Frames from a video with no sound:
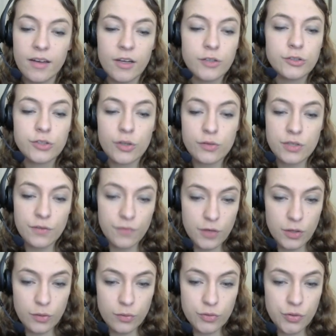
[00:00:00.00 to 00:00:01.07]
Joseph
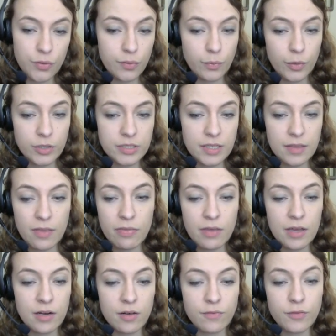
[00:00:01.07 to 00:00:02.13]
Hughes, who had worked at the
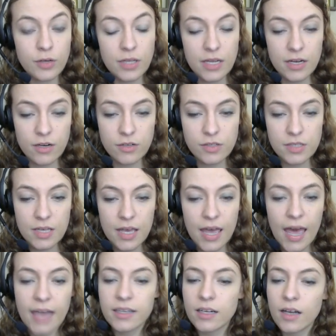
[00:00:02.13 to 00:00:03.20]
theater for years,
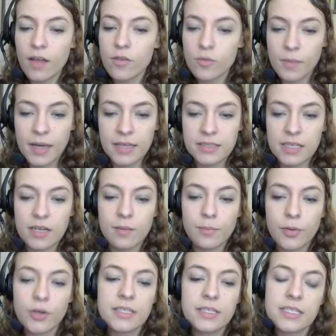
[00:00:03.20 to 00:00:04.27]
and another man in a
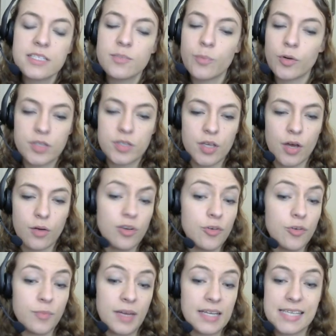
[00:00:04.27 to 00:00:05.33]
burgundy sports coat
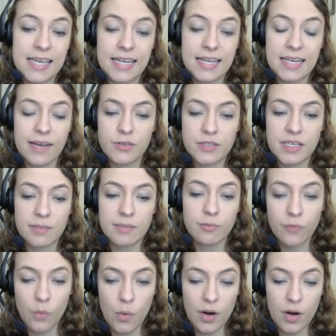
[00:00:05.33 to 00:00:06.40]
whom Nancy had never seen
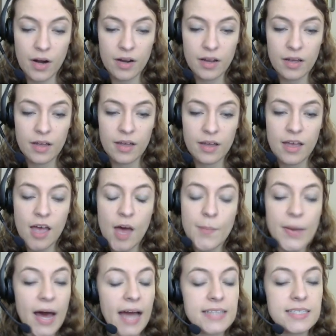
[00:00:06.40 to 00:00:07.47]
before.
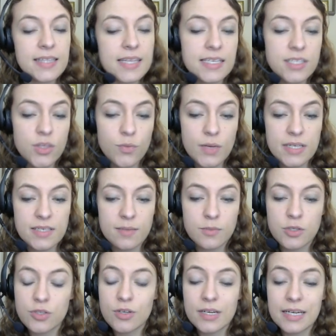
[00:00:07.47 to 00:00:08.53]
Behind this threesome
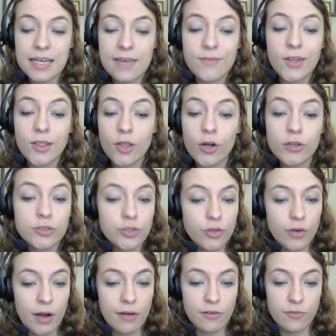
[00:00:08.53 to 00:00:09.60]
stood an even larger
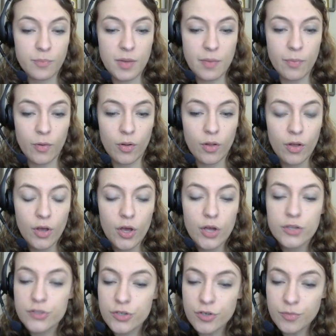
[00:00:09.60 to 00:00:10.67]
crowd of people.
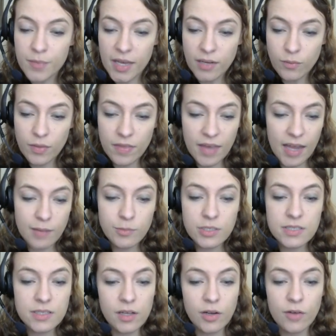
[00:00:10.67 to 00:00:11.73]
2 men with cameras
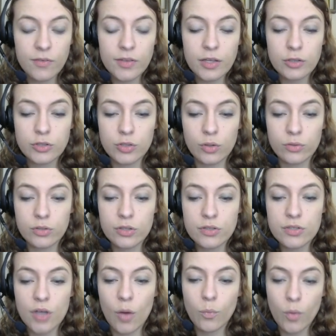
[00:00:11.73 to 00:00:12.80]
slung over their shoulders,
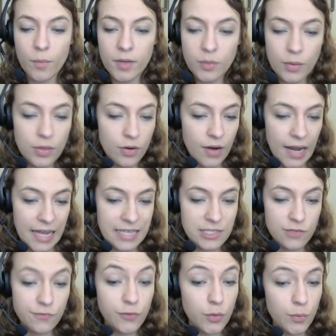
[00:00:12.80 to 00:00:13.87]
a woman with her hands
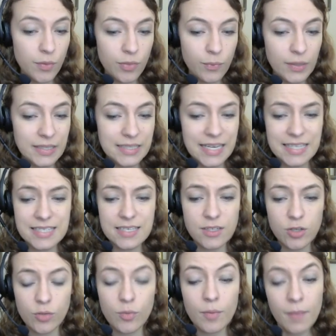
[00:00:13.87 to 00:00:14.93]
full with what Nancy
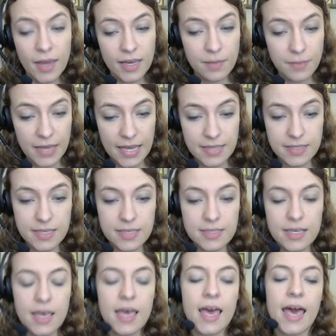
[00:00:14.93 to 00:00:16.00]
knew were makeup cases,
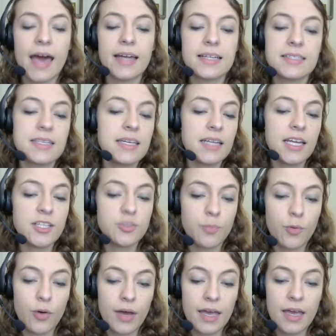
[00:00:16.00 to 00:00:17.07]
and a teenage
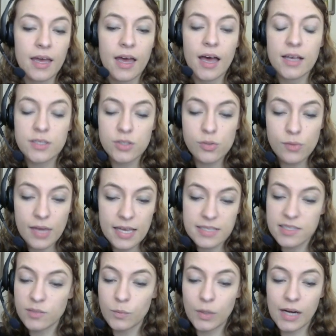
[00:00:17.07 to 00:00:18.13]
boy, a suitcase
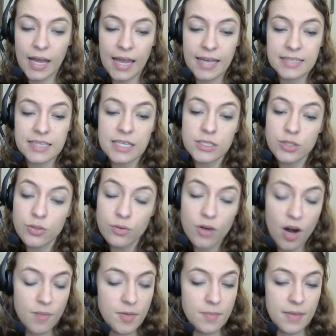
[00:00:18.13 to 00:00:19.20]
in one hand and 2
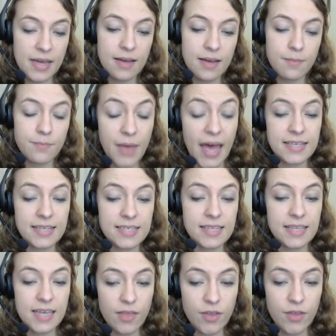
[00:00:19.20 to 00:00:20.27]
garment bags in
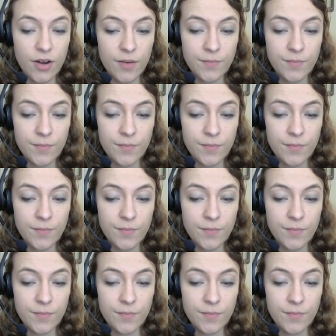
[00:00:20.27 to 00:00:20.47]
the other.